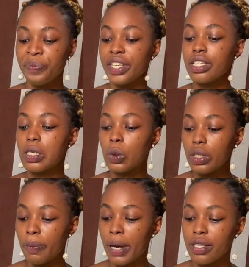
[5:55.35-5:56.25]
is the
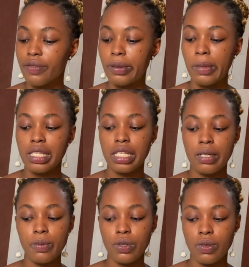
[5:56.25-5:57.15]
only part of the
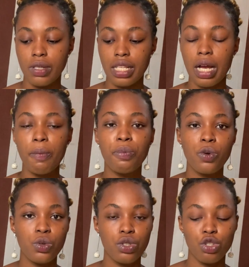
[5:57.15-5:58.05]
masseter muscle that can
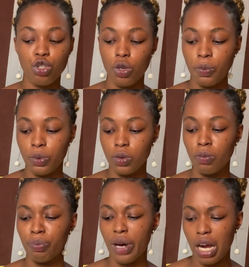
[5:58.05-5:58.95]
pull the
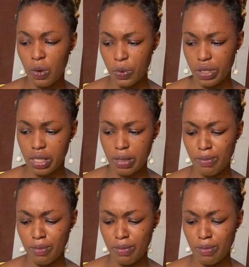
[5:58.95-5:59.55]
jawbone backwards,